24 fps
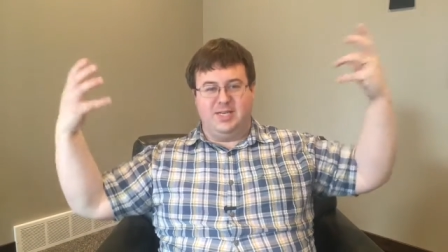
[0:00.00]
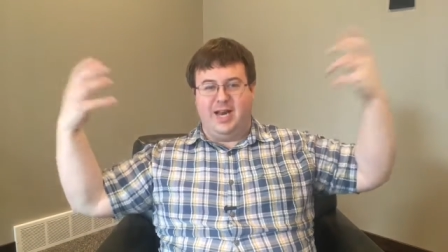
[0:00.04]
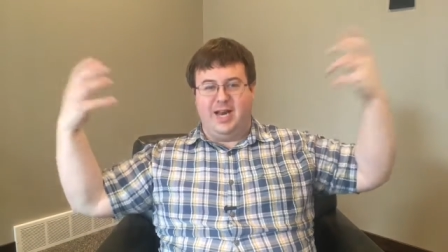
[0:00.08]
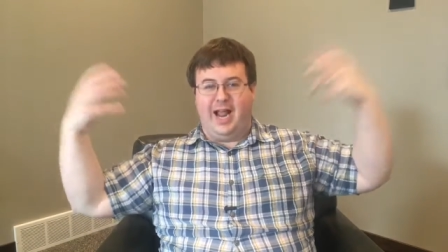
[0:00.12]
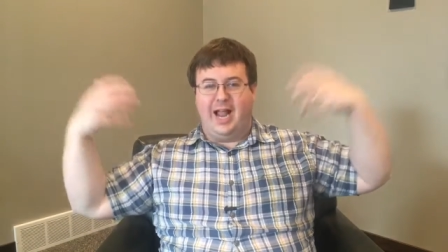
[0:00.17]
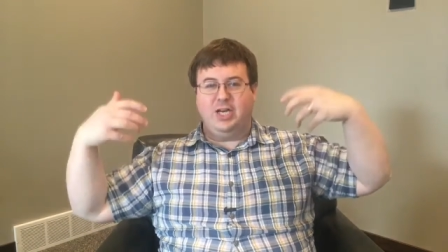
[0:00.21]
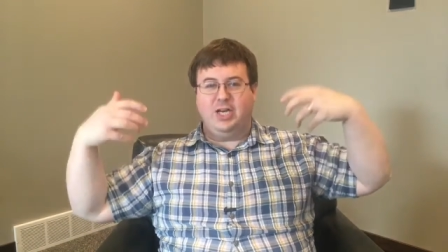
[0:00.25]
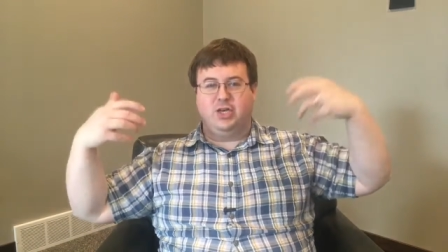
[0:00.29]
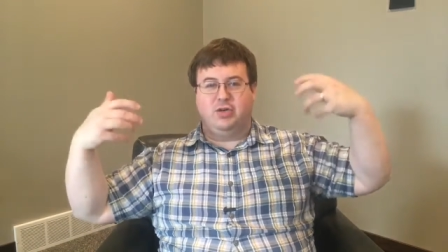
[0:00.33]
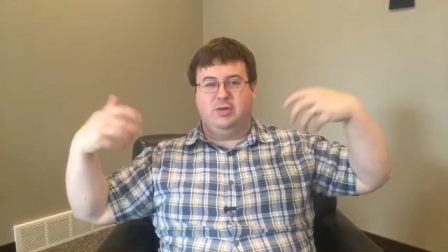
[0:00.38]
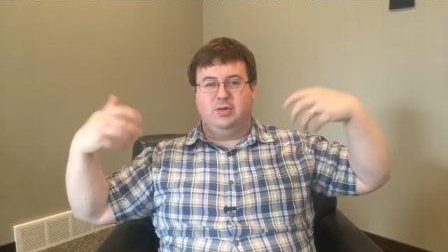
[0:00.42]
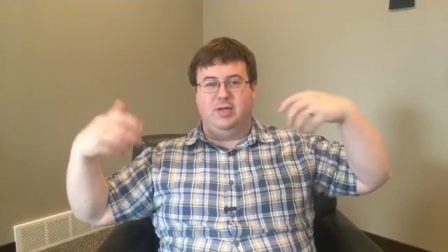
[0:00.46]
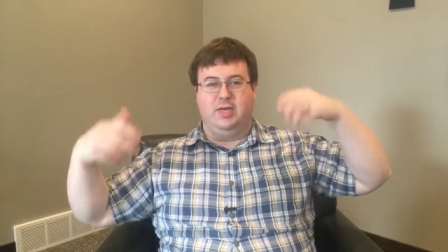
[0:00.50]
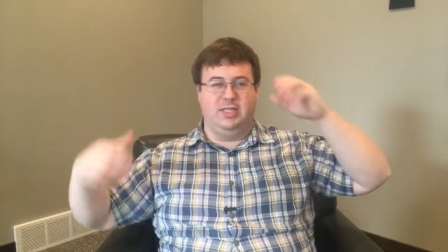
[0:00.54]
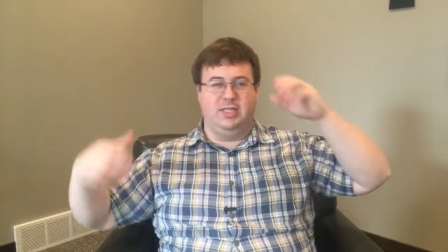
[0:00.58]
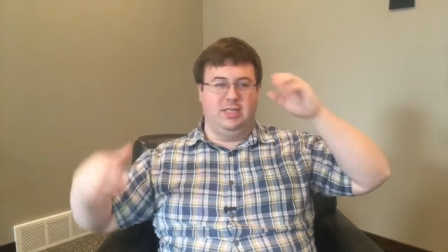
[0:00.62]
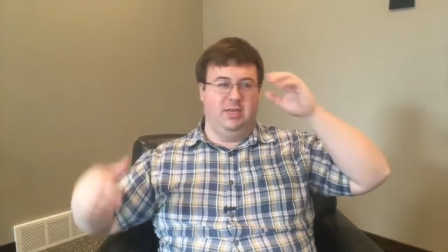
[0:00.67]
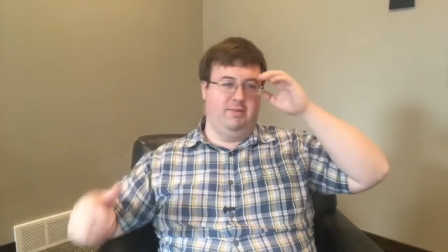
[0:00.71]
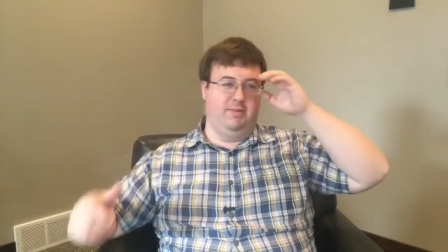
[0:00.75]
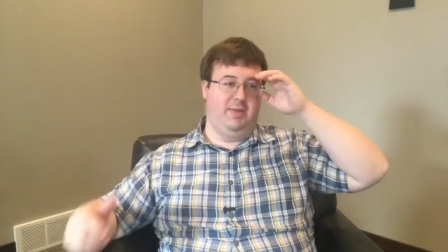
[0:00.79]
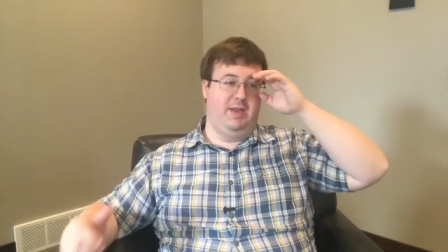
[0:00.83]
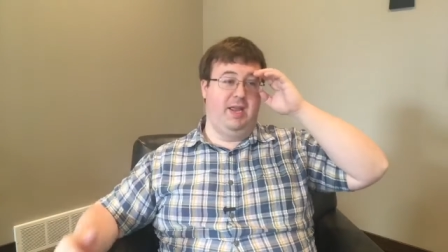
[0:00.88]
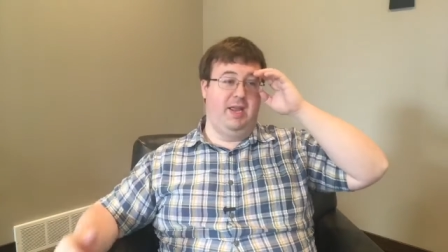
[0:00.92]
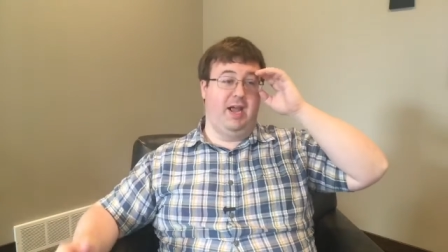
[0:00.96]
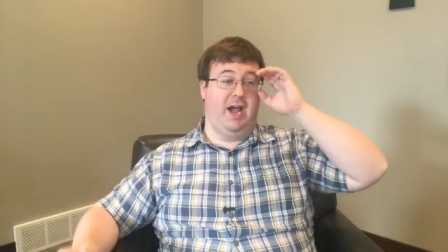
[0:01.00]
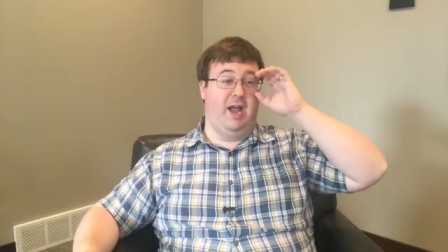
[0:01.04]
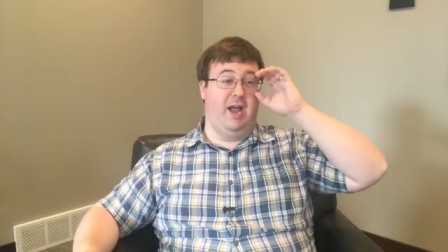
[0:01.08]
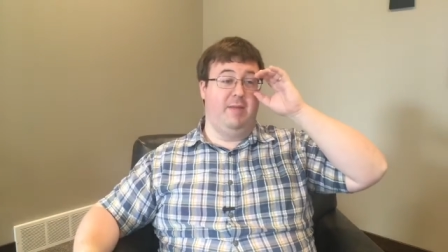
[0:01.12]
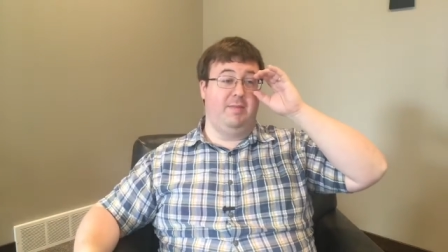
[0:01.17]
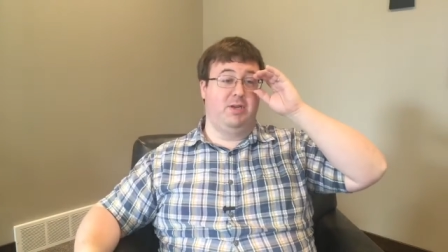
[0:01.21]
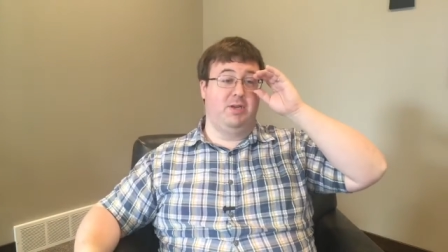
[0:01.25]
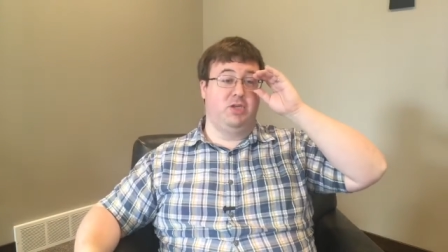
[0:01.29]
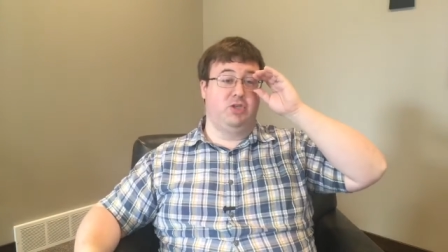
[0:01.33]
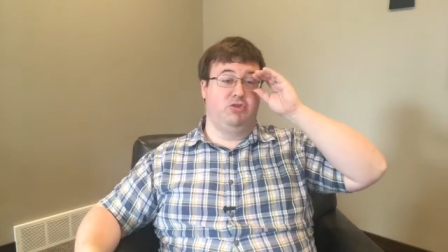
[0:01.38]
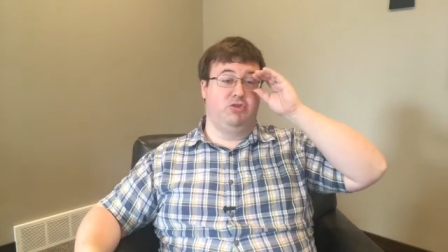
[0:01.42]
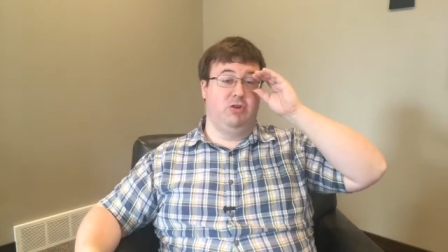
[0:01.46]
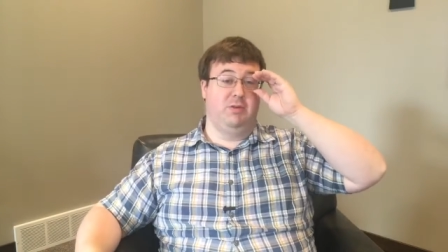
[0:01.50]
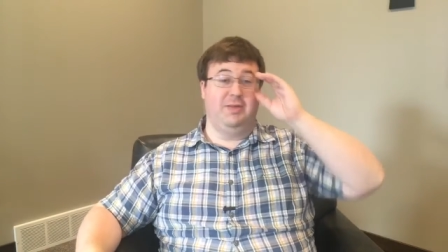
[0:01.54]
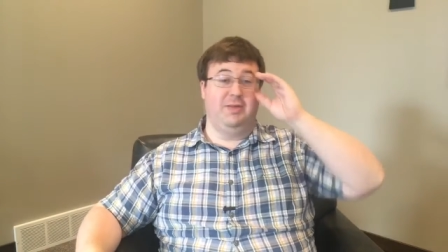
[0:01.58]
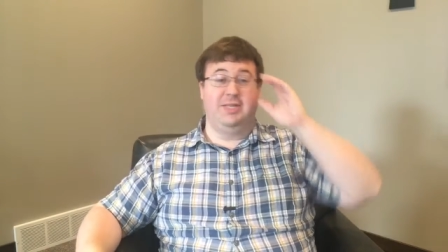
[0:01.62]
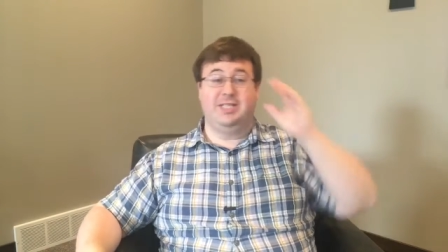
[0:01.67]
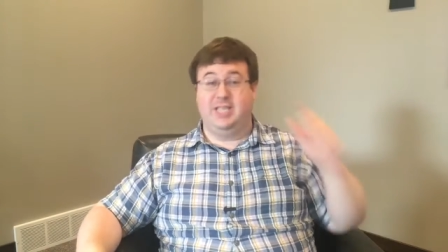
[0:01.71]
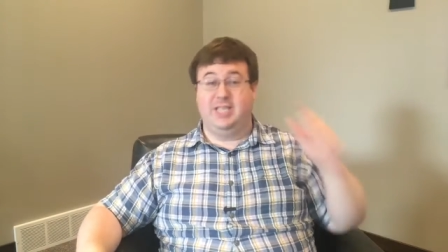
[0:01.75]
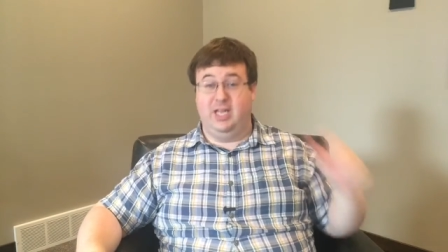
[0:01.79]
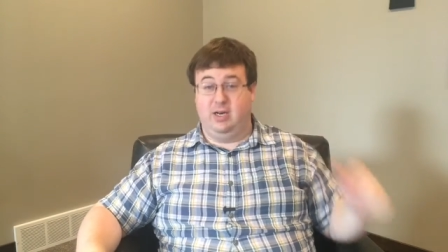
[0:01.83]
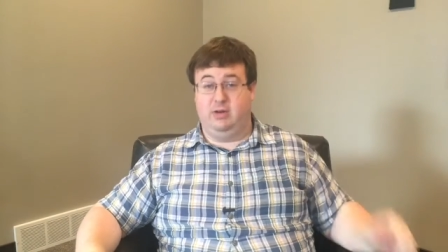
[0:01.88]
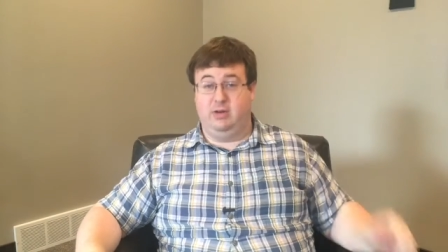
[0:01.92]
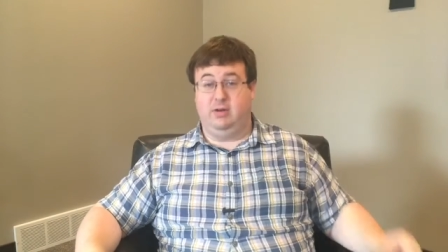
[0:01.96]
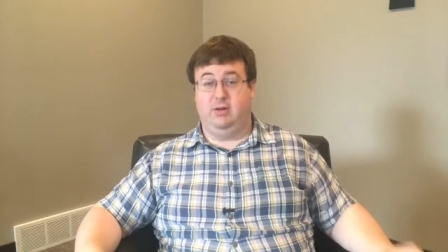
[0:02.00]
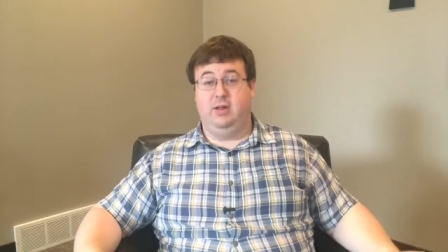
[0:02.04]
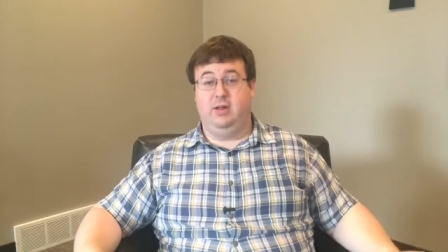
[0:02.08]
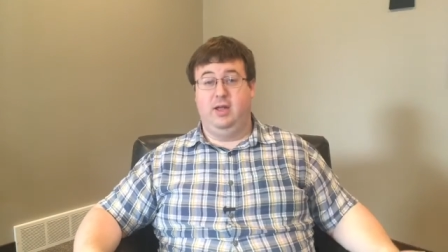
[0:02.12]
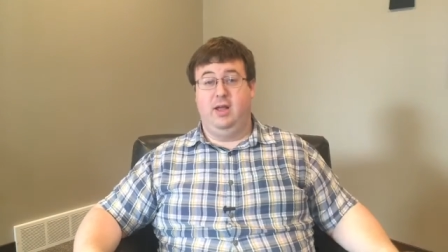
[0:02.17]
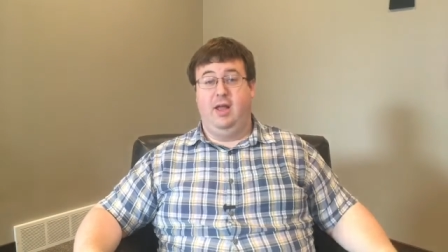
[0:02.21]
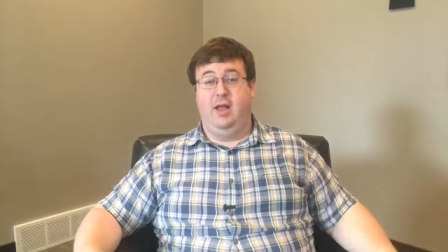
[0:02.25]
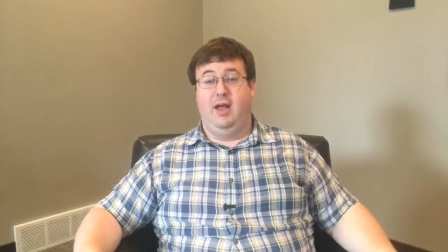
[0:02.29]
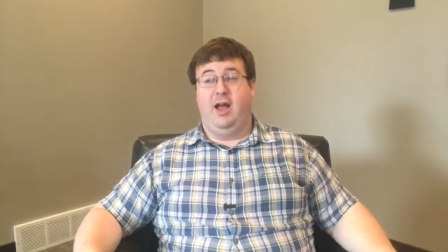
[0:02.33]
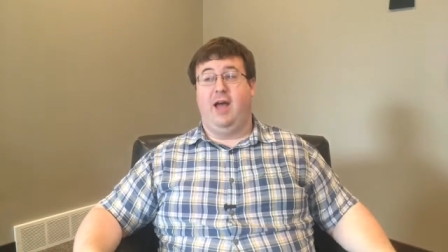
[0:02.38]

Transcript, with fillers: naturally to me, I'm extremely cynical.